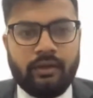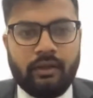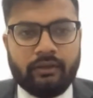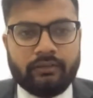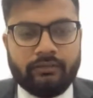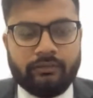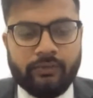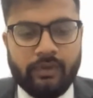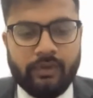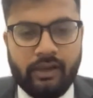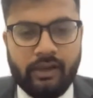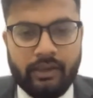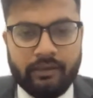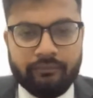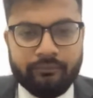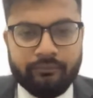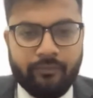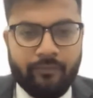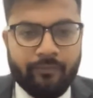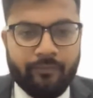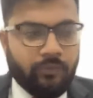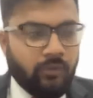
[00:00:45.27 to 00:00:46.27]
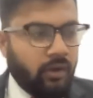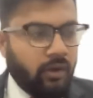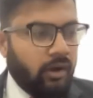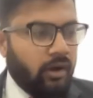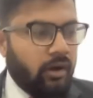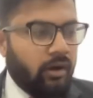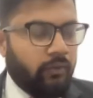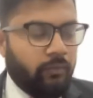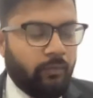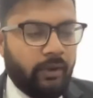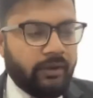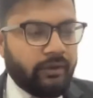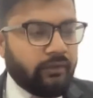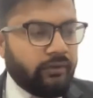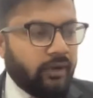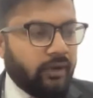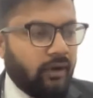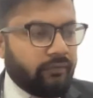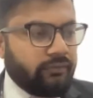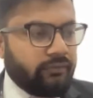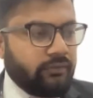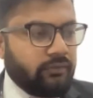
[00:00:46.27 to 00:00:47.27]
So we are live. Very good
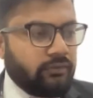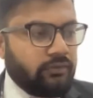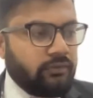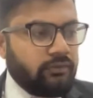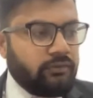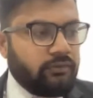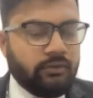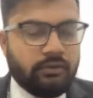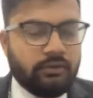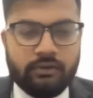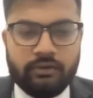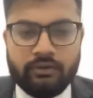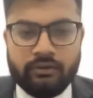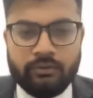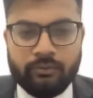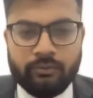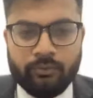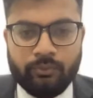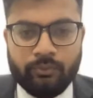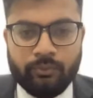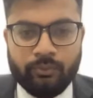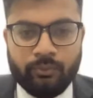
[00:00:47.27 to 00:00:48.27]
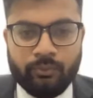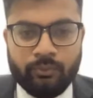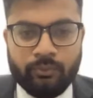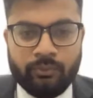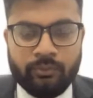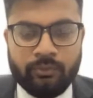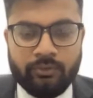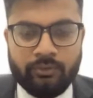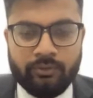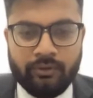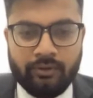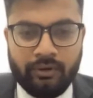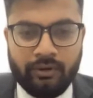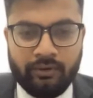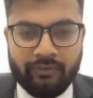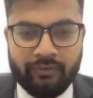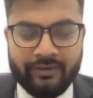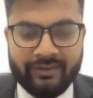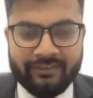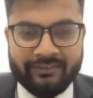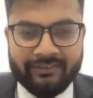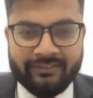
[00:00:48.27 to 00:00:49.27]
afternoon to
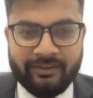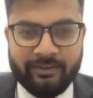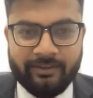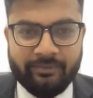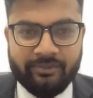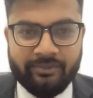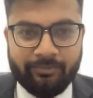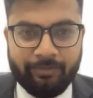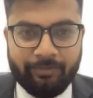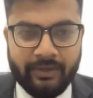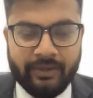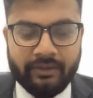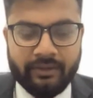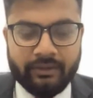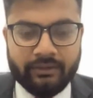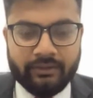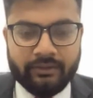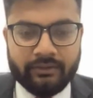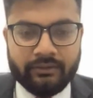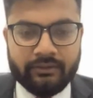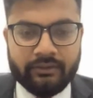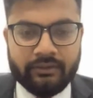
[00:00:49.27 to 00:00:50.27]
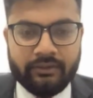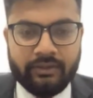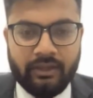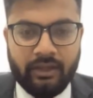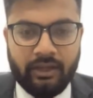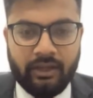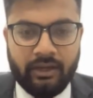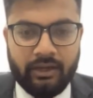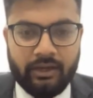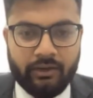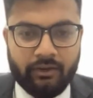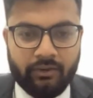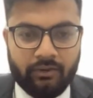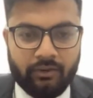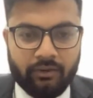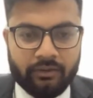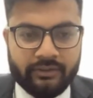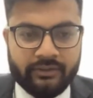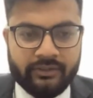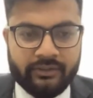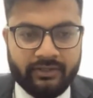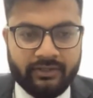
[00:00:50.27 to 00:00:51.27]
our esteemed speaker and
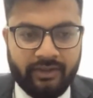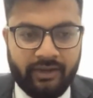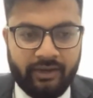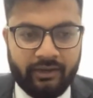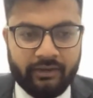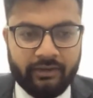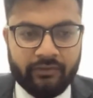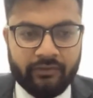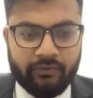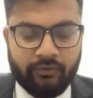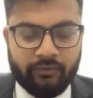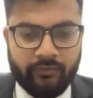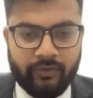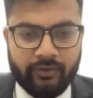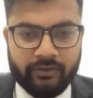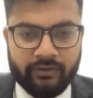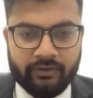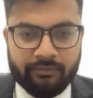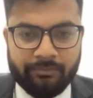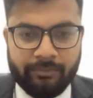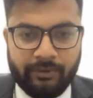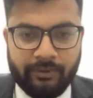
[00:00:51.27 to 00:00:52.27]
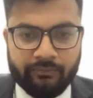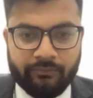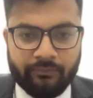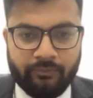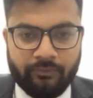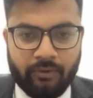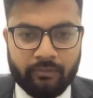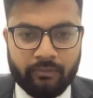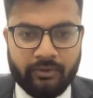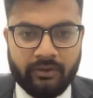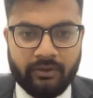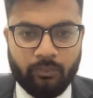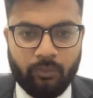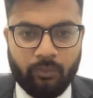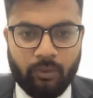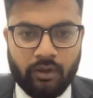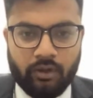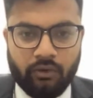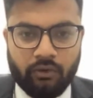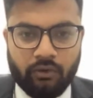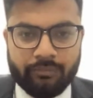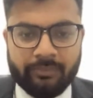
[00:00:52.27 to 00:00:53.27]
all the attendees on various platforms at
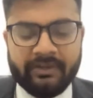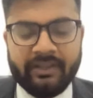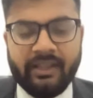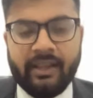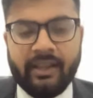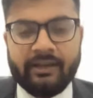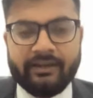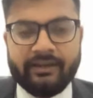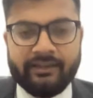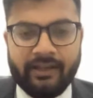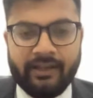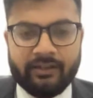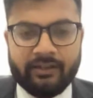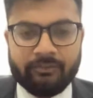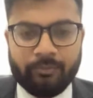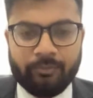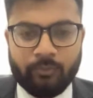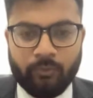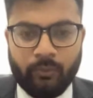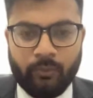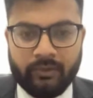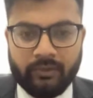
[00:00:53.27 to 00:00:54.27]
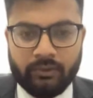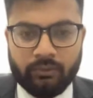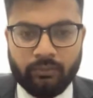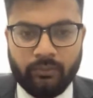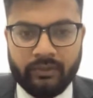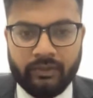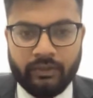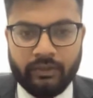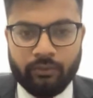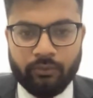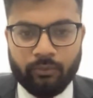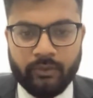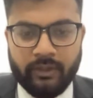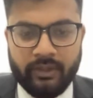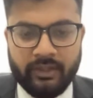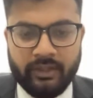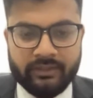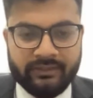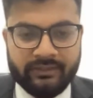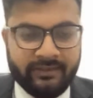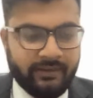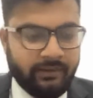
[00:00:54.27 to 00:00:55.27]
World Hospitality Expo 2022
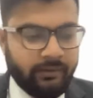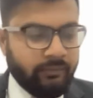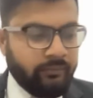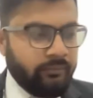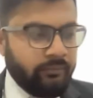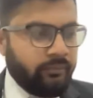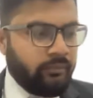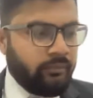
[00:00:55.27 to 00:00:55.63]
Day 3.